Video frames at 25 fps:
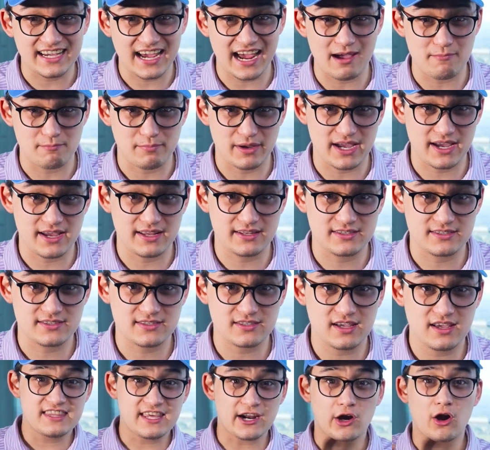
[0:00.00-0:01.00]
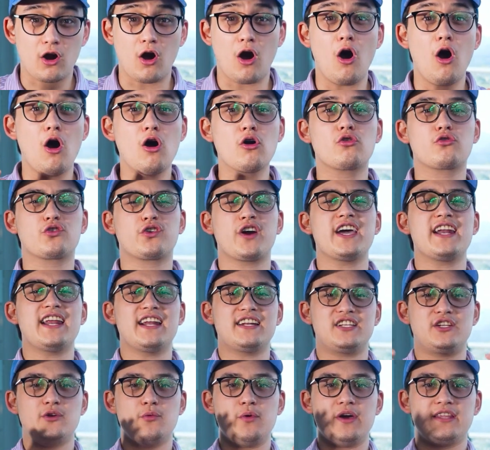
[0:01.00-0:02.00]
campaigns. They're all great
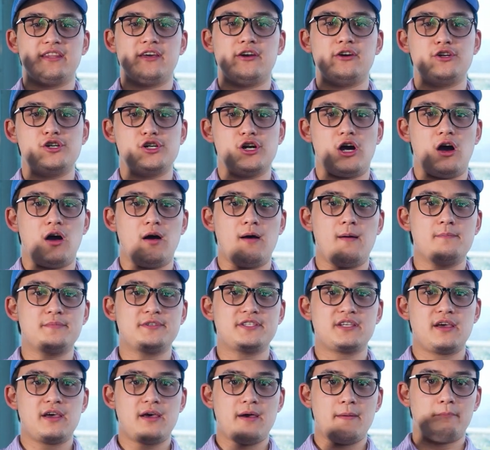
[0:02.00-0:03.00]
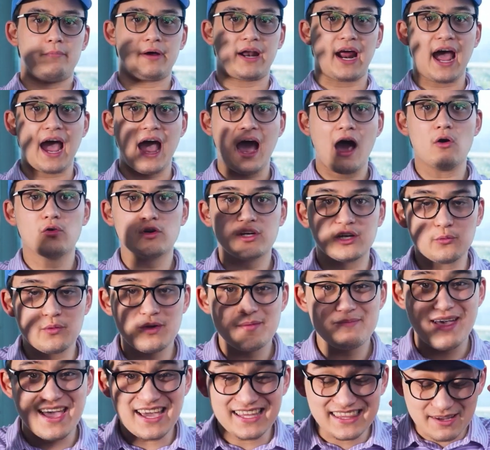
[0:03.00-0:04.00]
at doing their jobs, but how can we
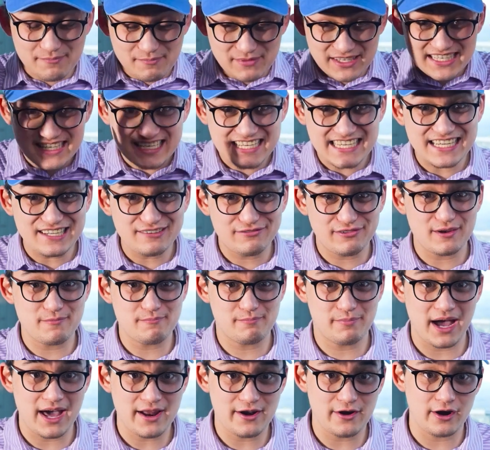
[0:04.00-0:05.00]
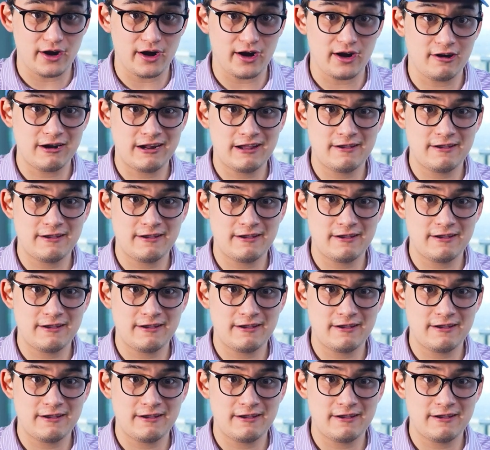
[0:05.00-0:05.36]
make them even better?